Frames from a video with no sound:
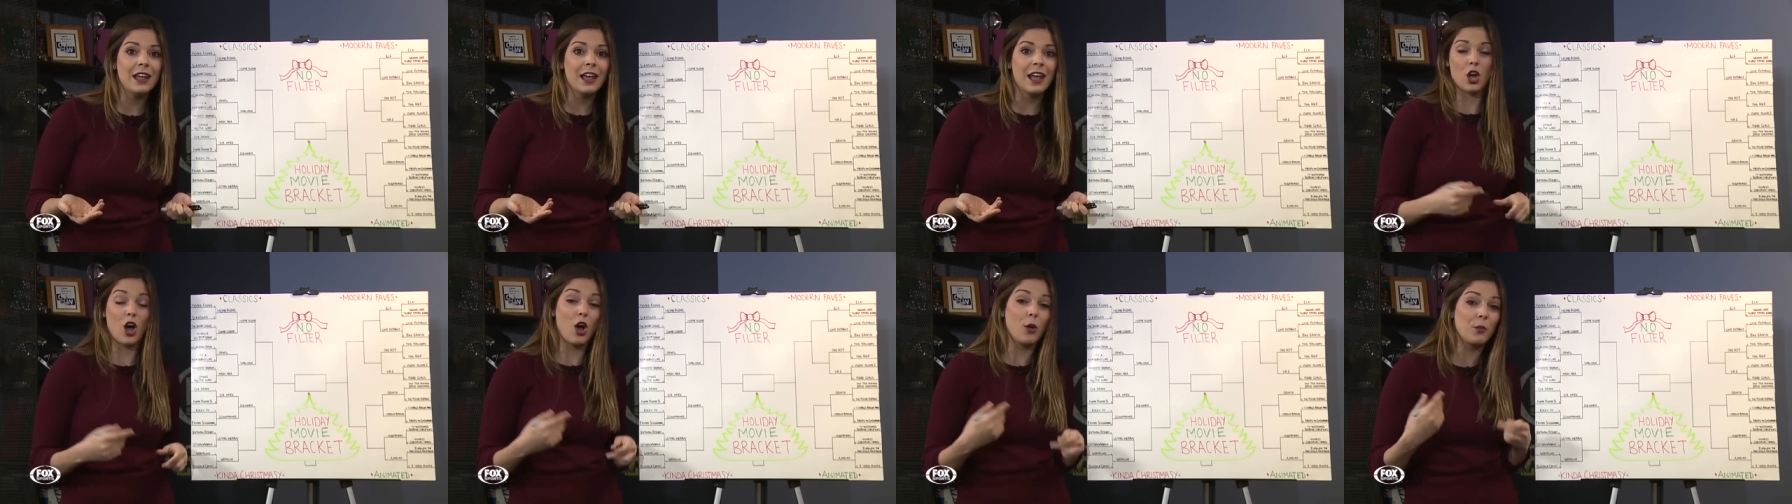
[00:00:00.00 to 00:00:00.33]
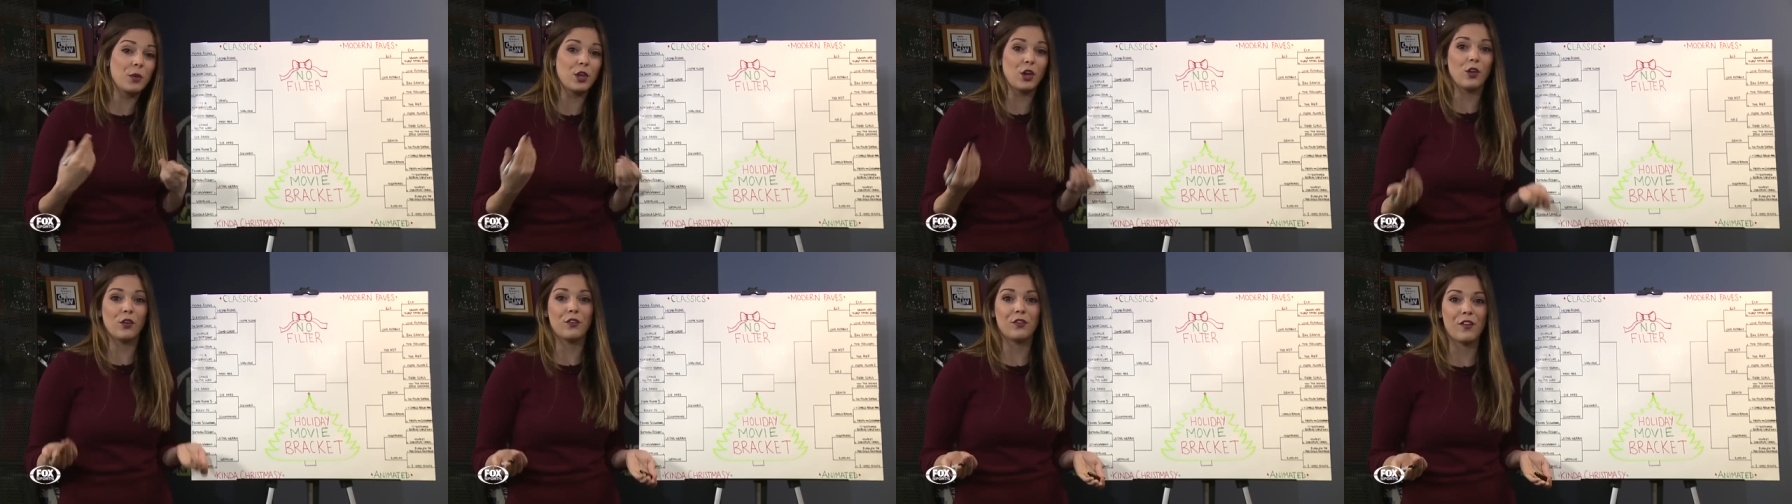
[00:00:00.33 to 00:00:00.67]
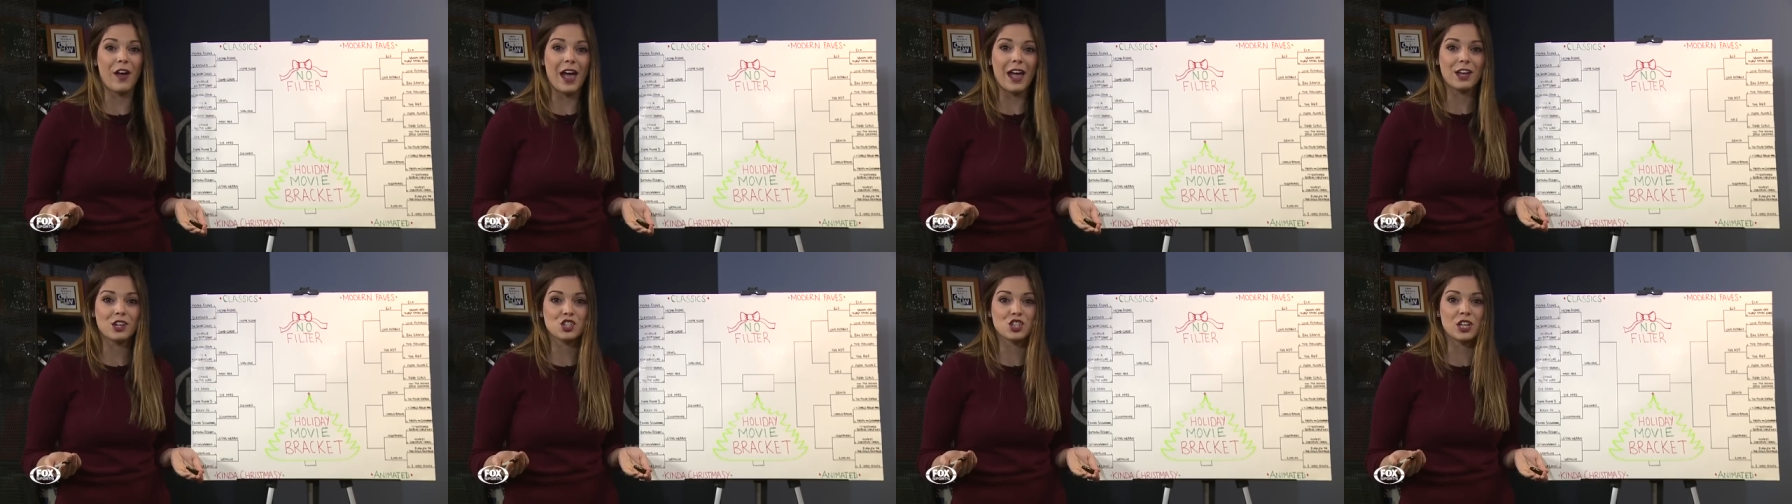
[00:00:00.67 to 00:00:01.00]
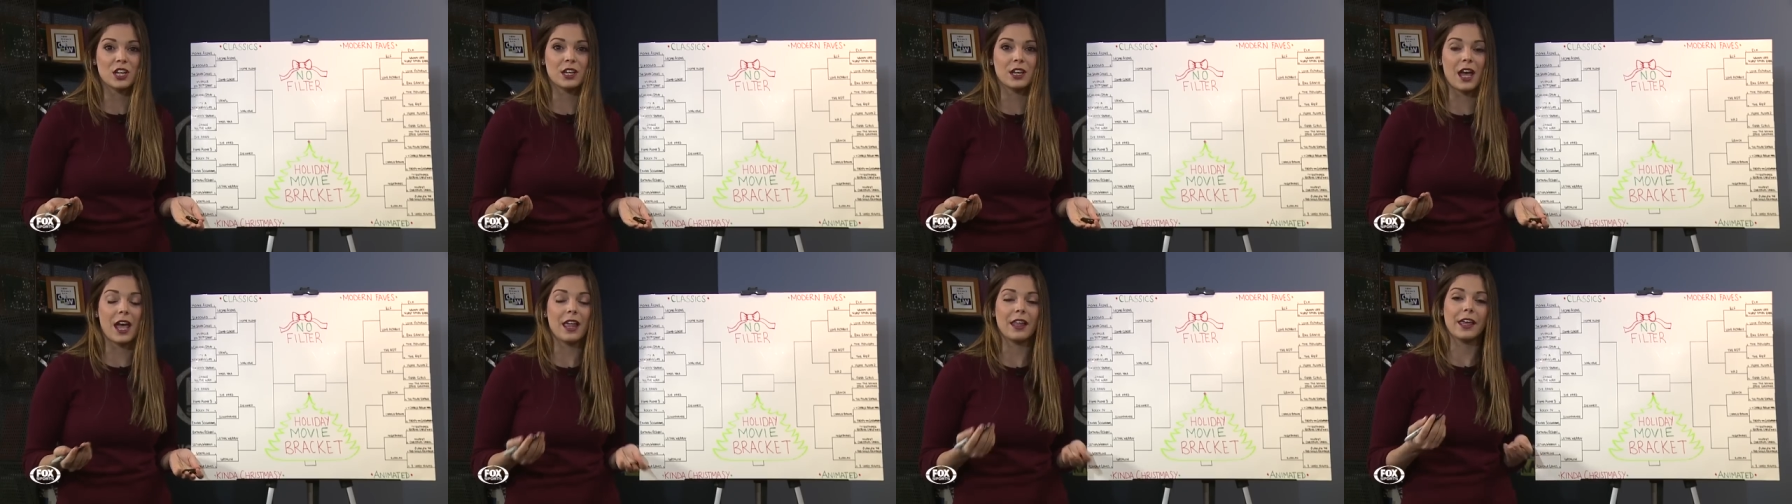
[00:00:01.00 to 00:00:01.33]
Call me
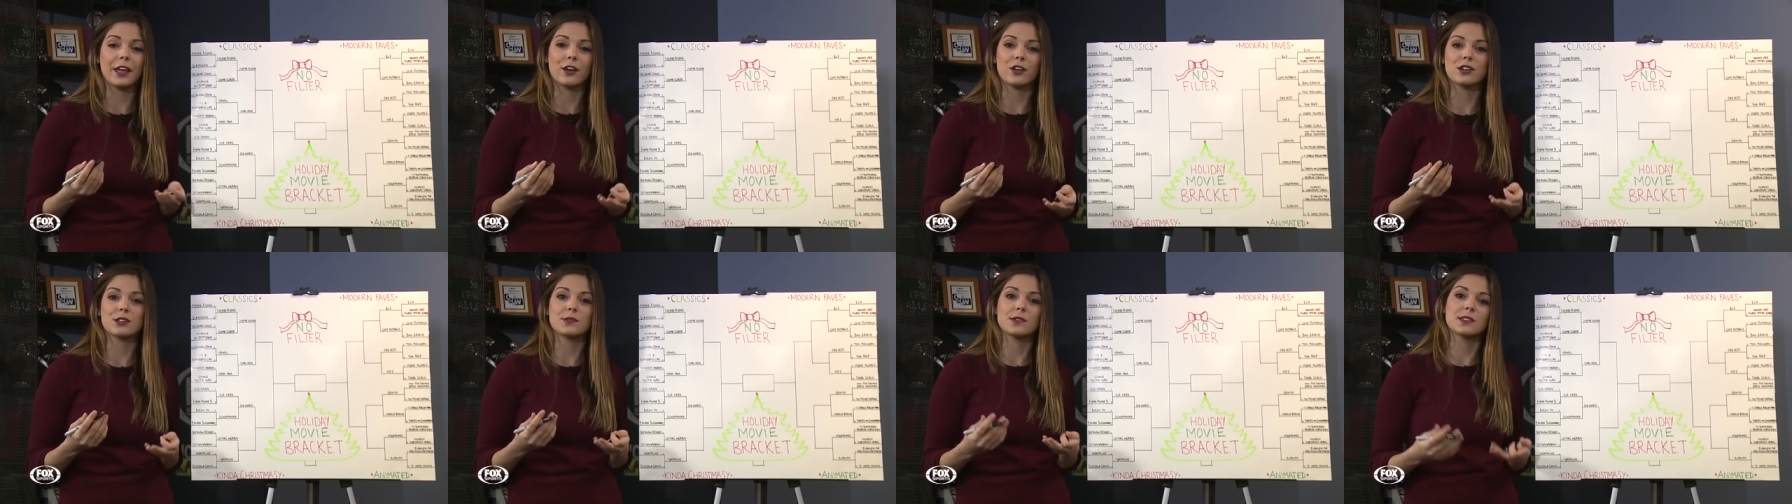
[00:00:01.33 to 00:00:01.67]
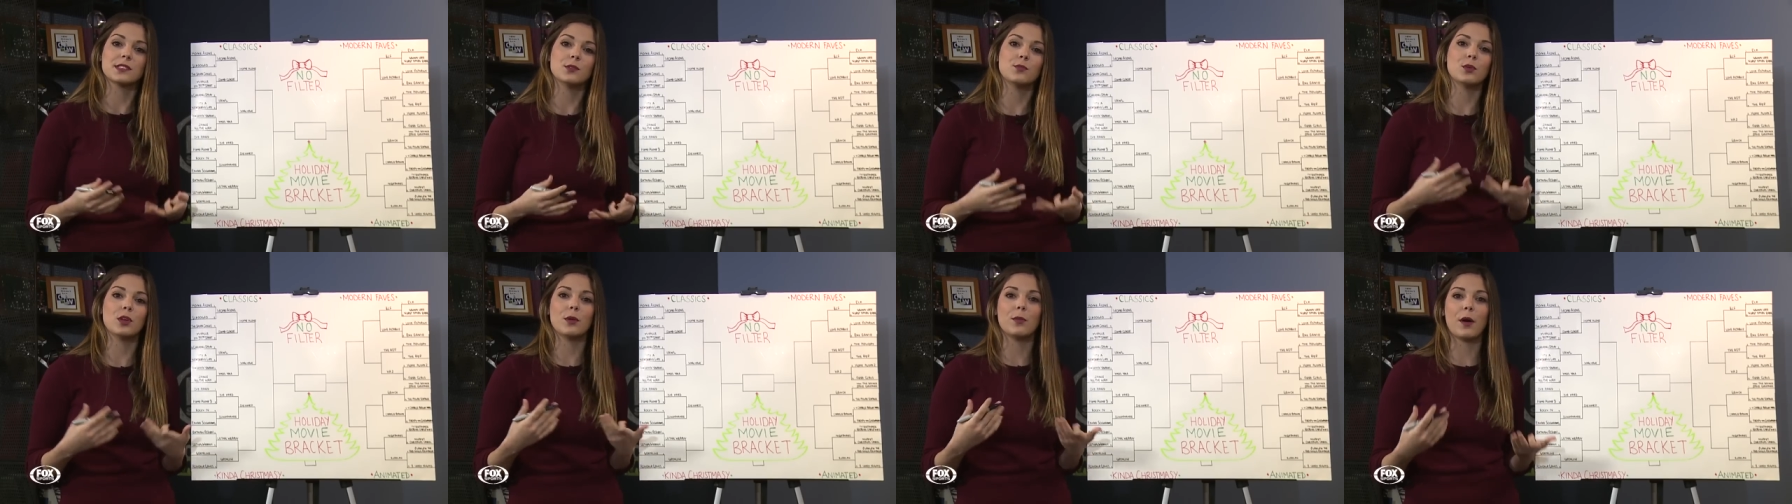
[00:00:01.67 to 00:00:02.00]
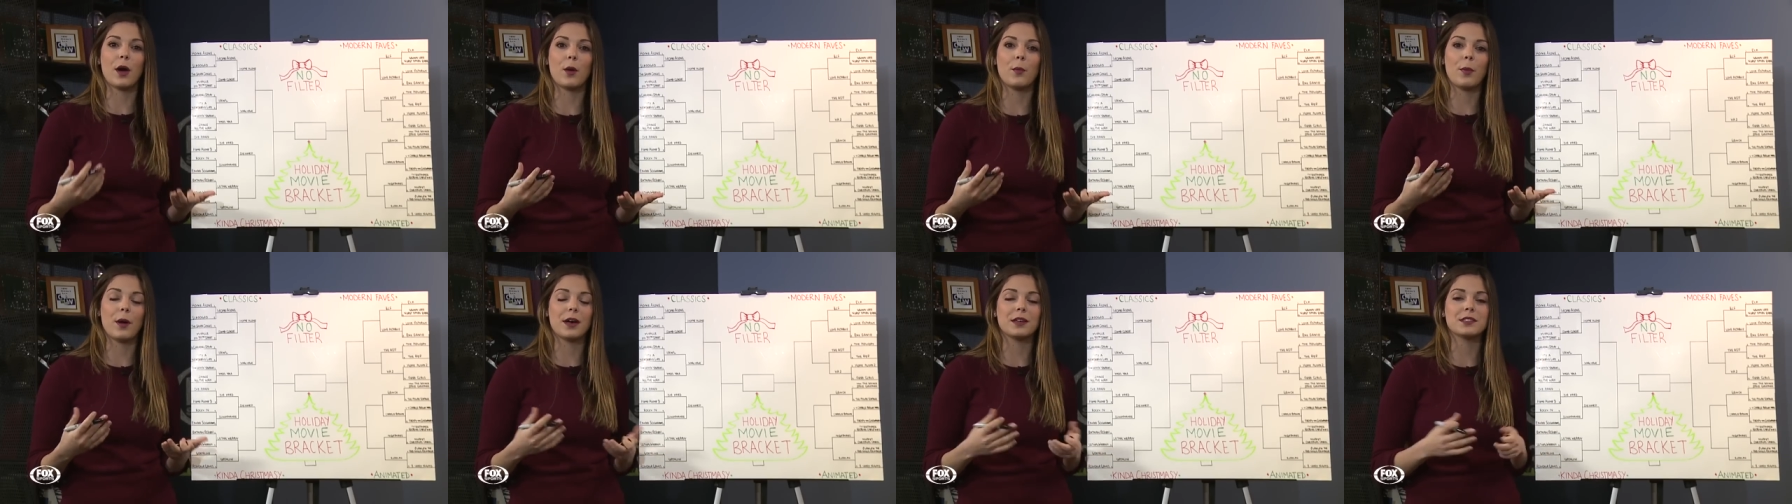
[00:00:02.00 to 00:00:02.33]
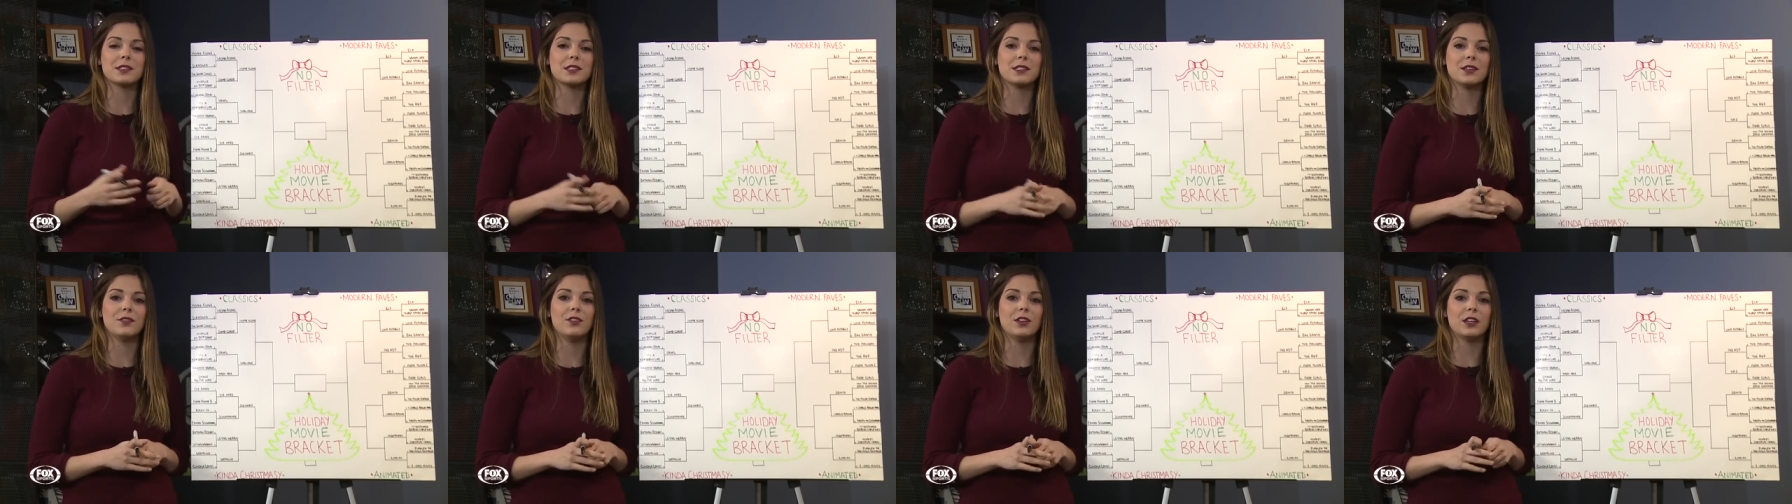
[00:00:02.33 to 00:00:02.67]
old-fashioned. I like Christmas to be about
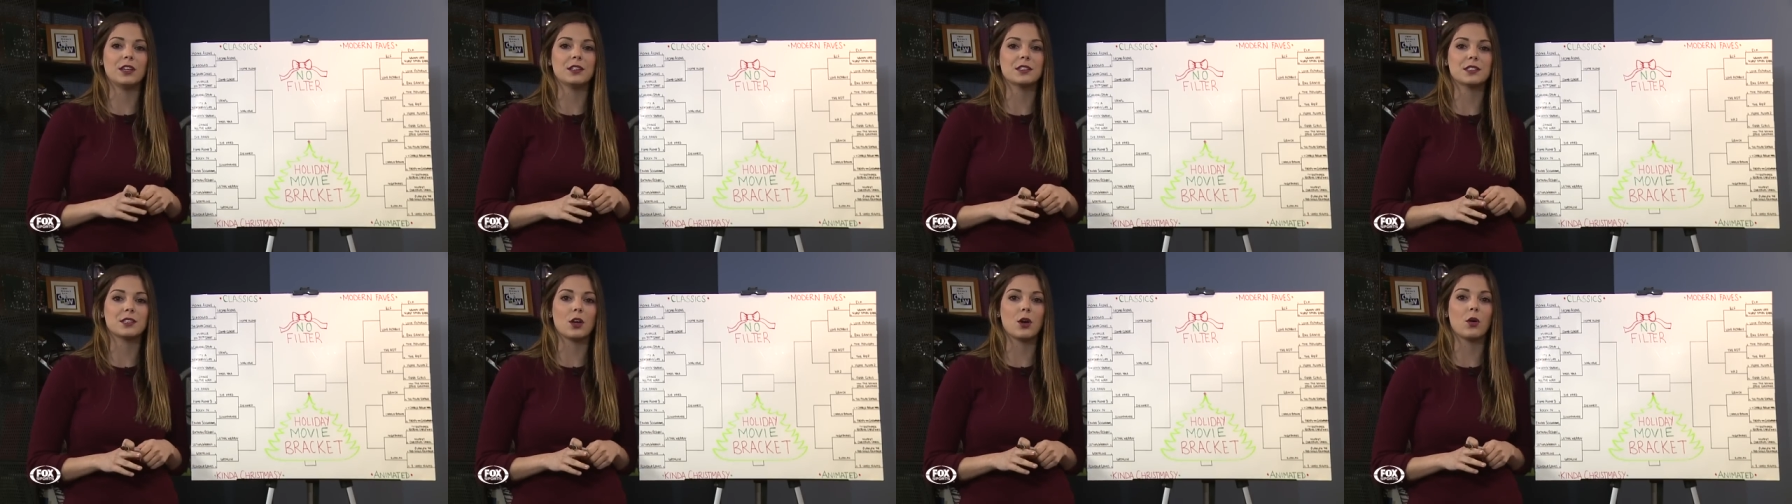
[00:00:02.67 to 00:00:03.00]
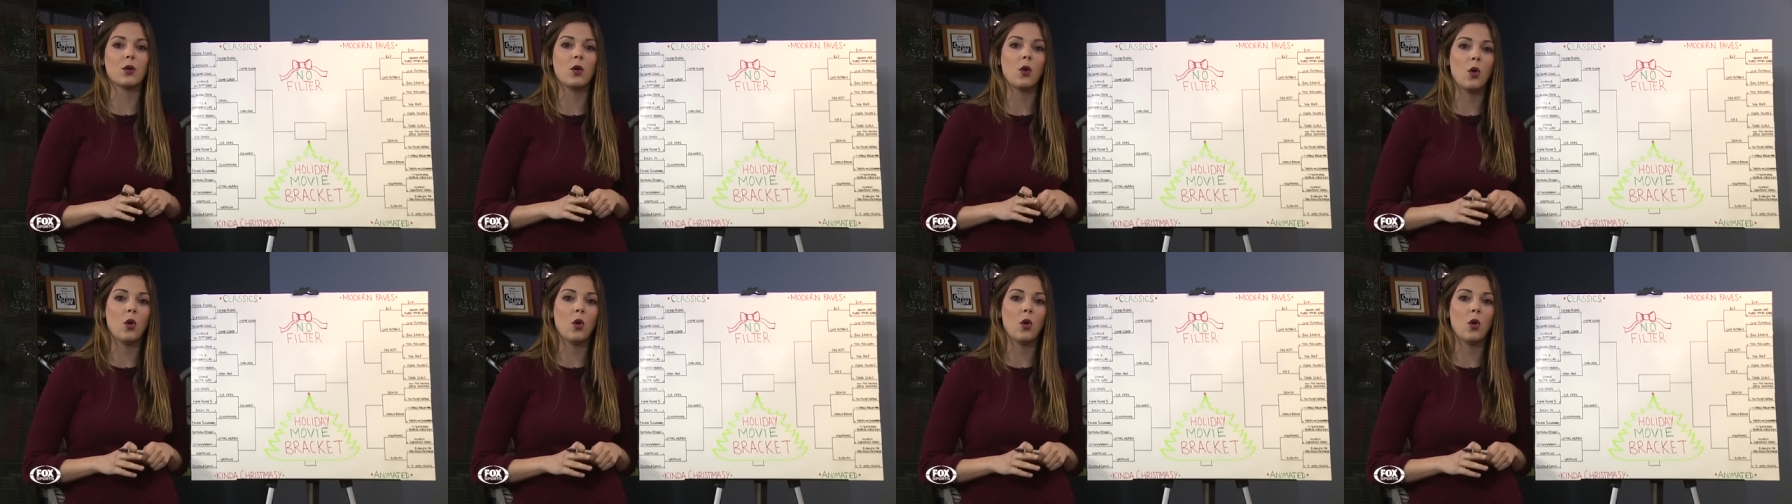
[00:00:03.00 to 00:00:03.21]
positivity, so